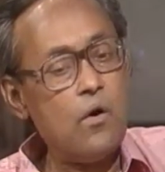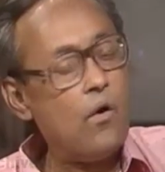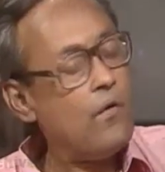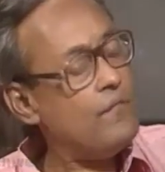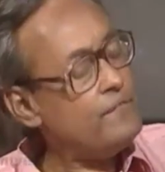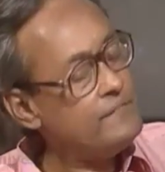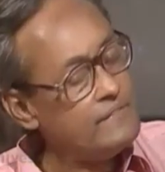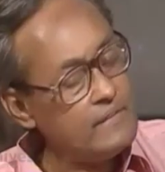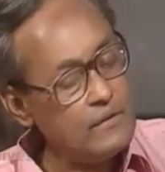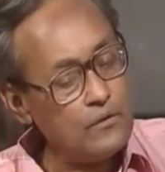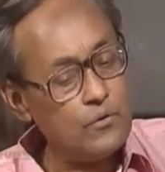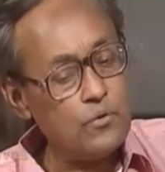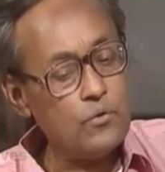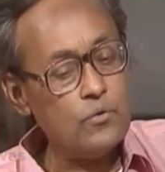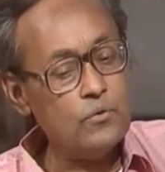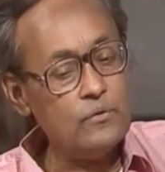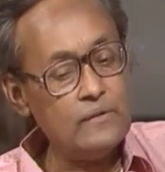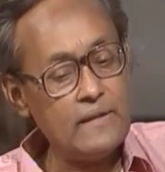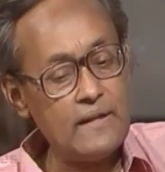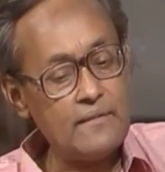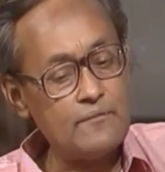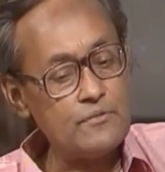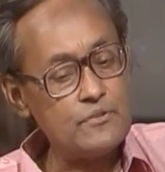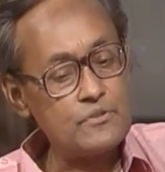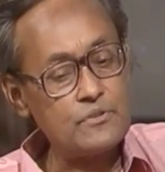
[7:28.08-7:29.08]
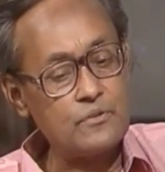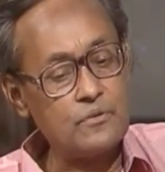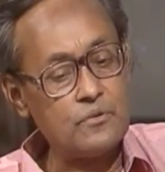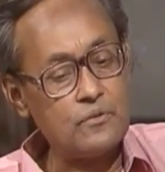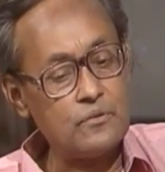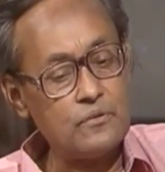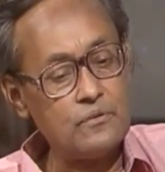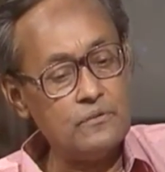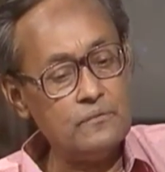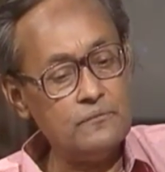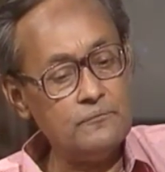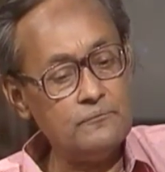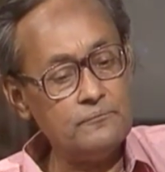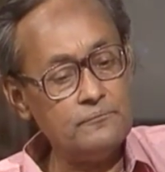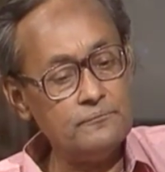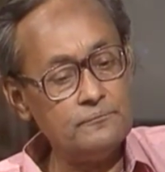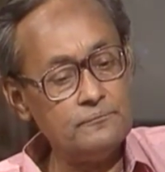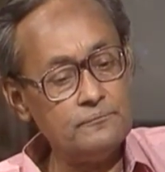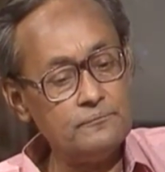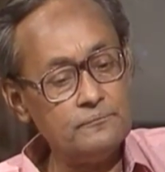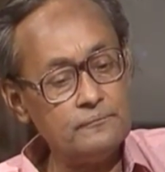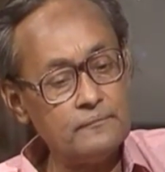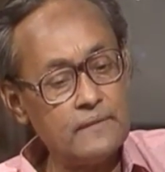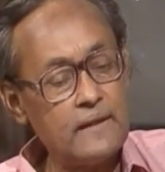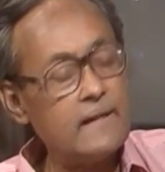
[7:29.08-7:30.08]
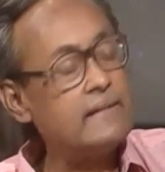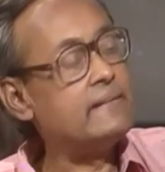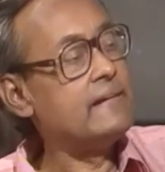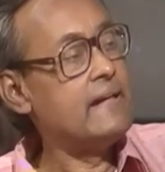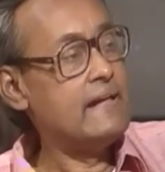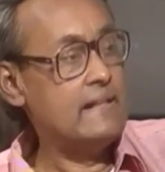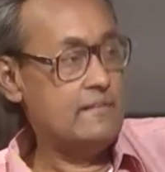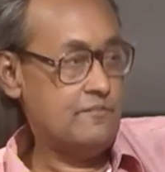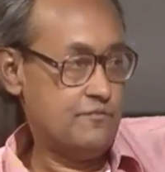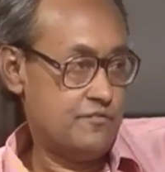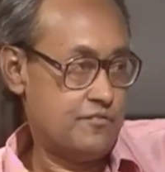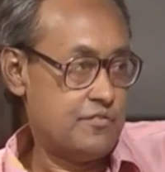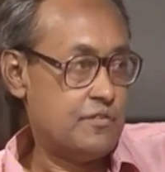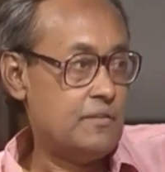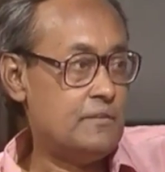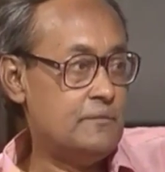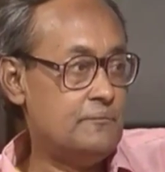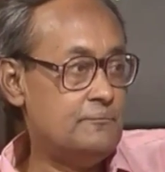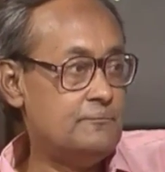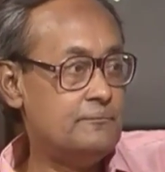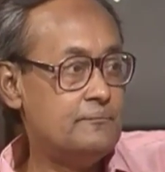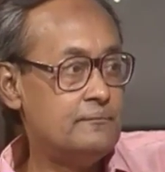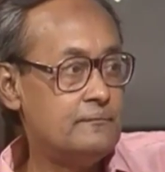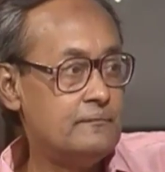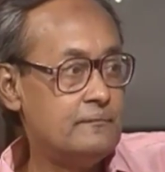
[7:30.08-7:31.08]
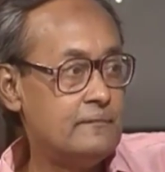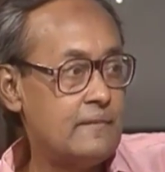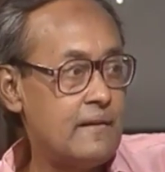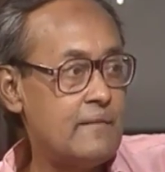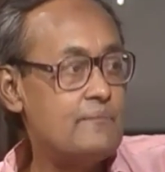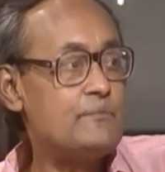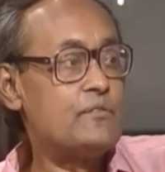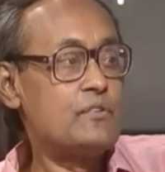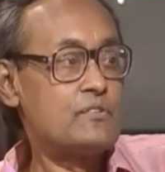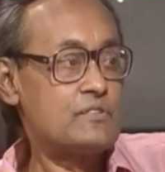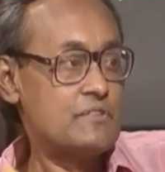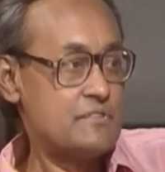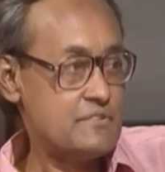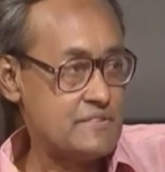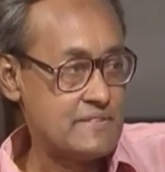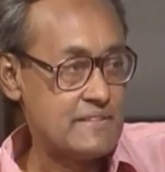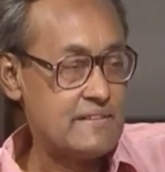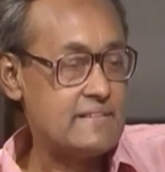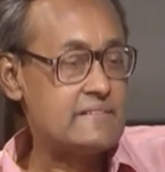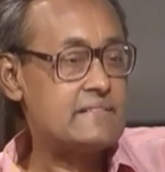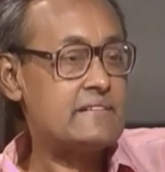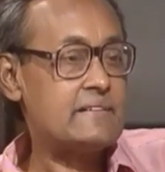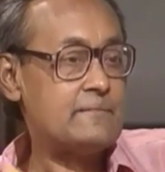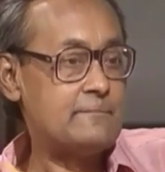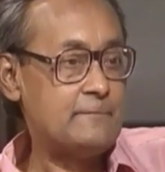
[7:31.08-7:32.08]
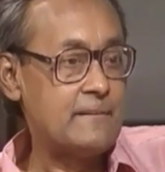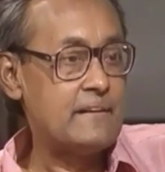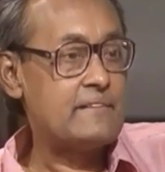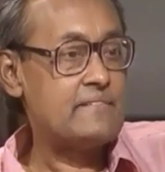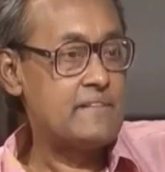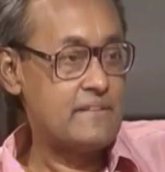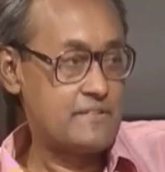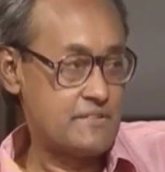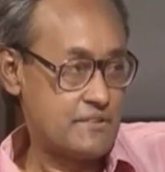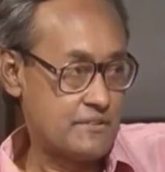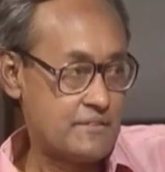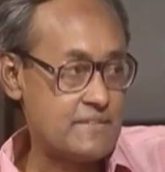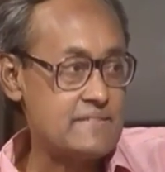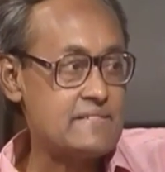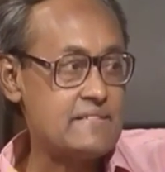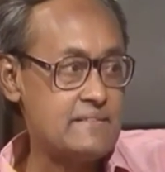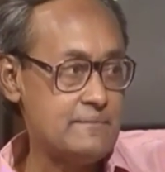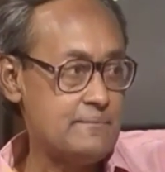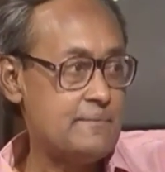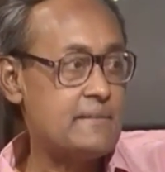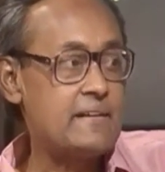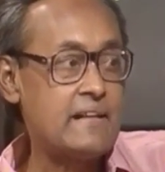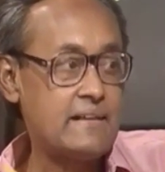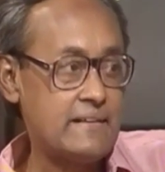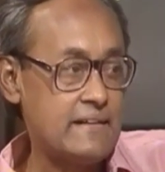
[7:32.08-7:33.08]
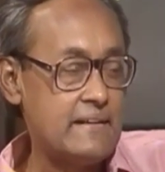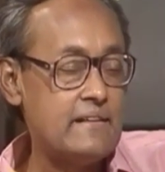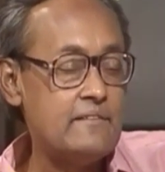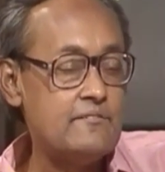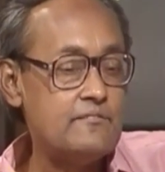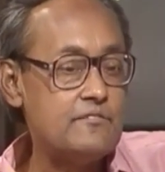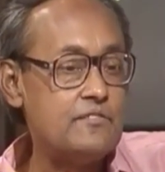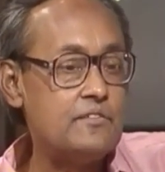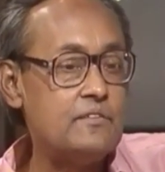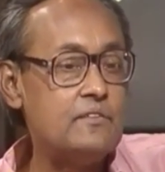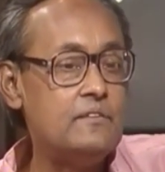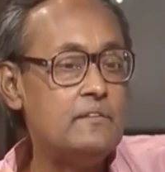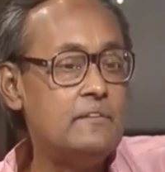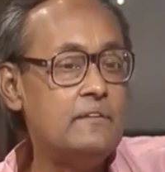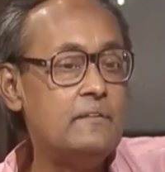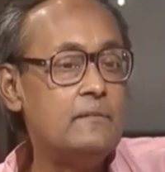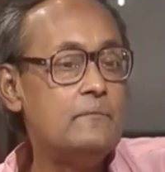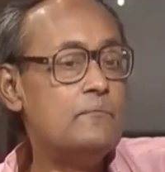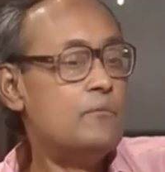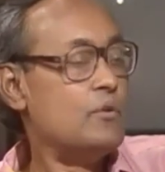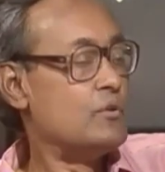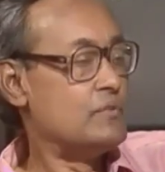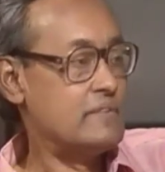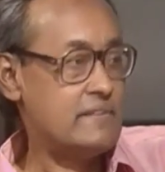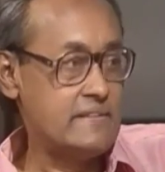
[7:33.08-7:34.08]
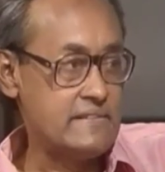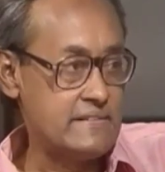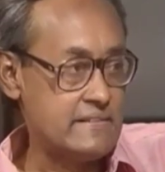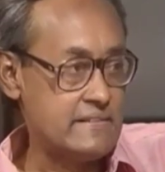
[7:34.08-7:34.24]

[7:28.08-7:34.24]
on the whole I would call unhelpful. I am not using a term like retrogressive, but unhelpful, mm-hmm. both